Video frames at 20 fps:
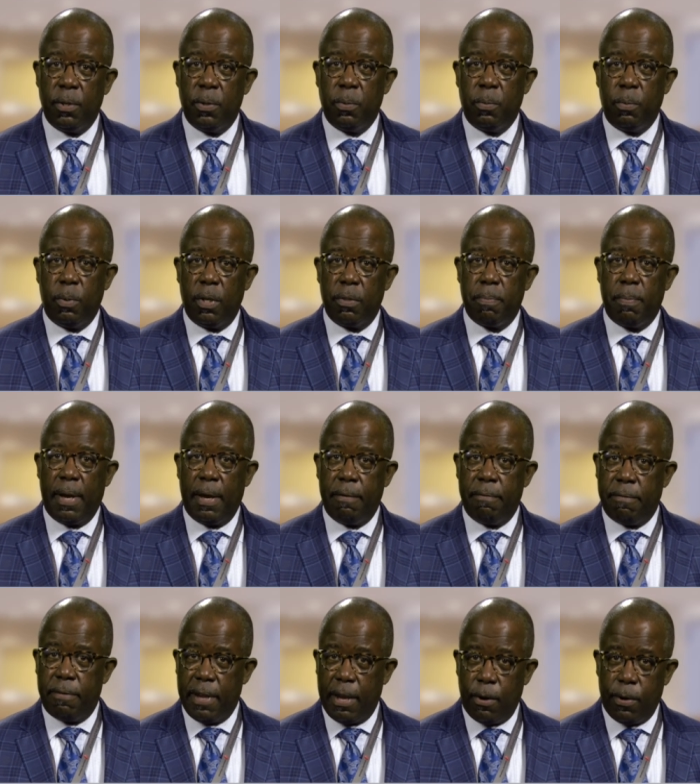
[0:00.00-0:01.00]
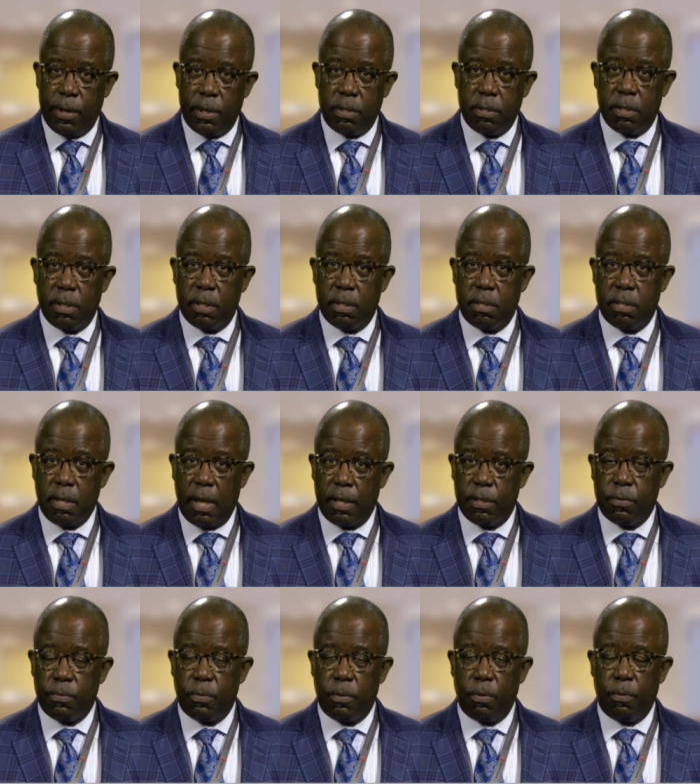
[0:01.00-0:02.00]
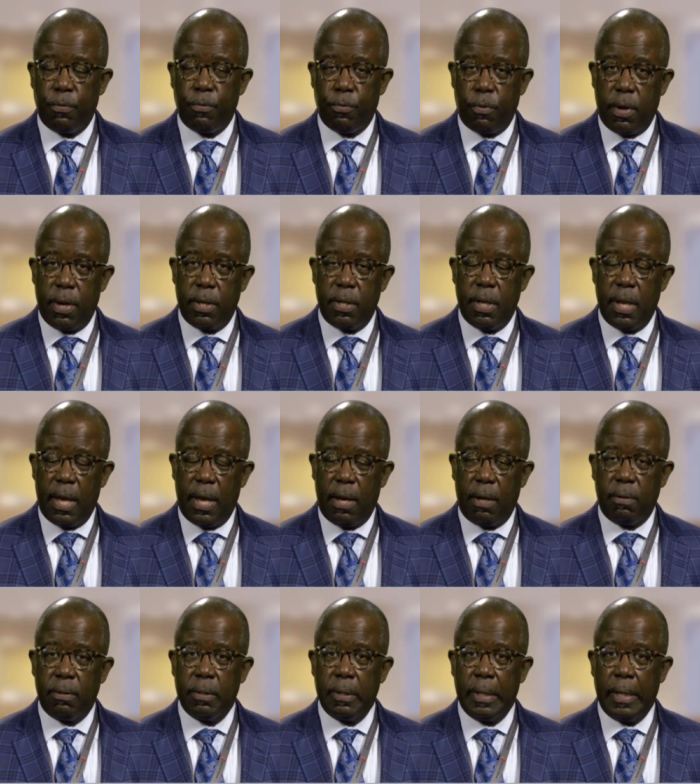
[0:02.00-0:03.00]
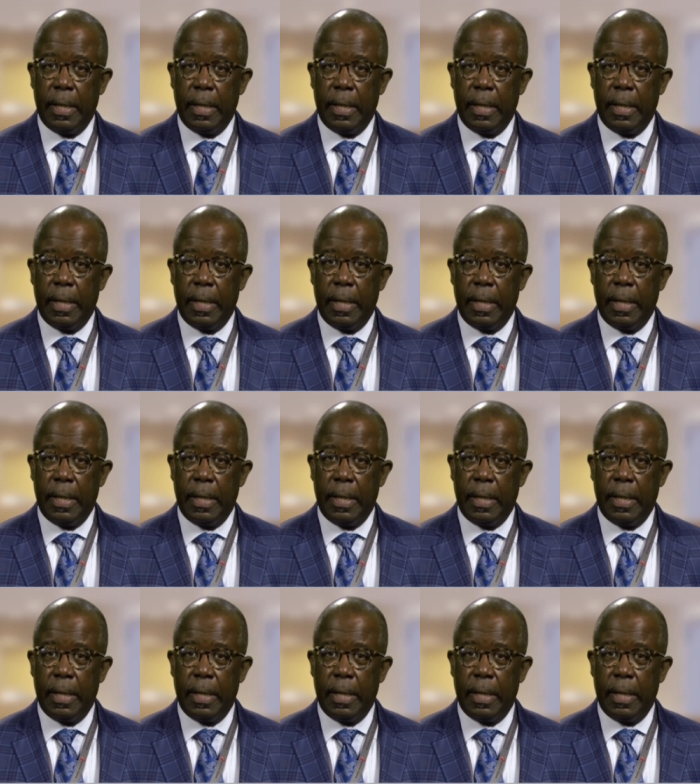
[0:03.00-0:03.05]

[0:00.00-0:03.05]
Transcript: with my very successful friend now,